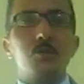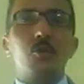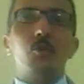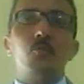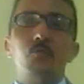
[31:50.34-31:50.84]

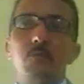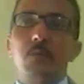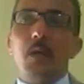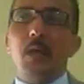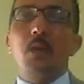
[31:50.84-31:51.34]
So
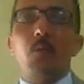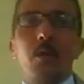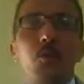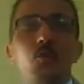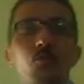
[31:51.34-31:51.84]

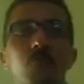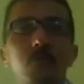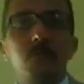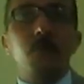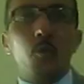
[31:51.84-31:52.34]
anyone
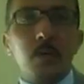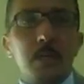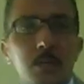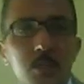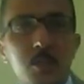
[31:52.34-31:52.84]
who
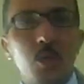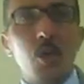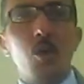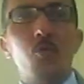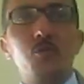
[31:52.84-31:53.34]
furnished,
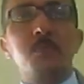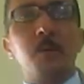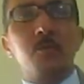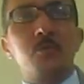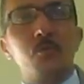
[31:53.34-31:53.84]
who
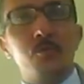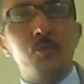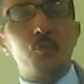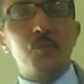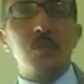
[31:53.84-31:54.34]
sponsored
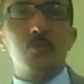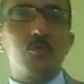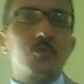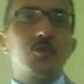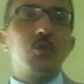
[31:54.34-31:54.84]
your
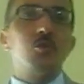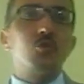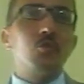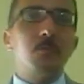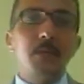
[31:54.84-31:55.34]
research
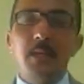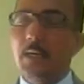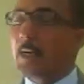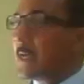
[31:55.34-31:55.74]
should be